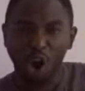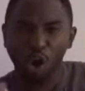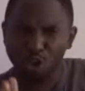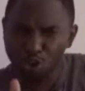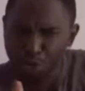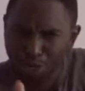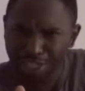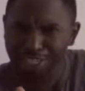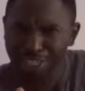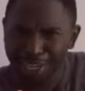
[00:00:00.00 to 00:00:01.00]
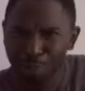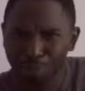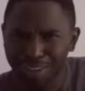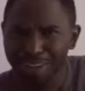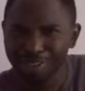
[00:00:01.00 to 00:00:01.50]
Are you going to check out
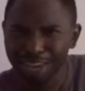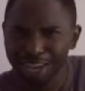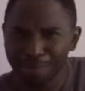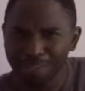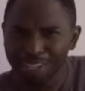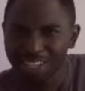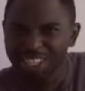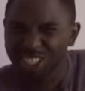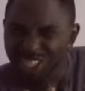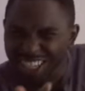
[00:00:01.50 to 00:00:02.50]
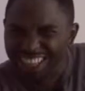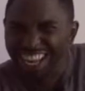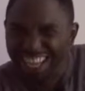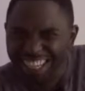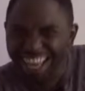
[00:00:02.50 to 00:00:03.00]
Planet of the Apes? Do you
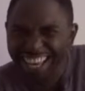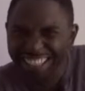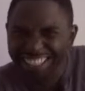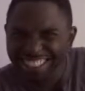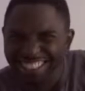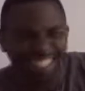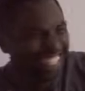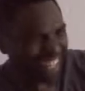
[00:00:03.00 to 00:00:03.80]
like that? Do you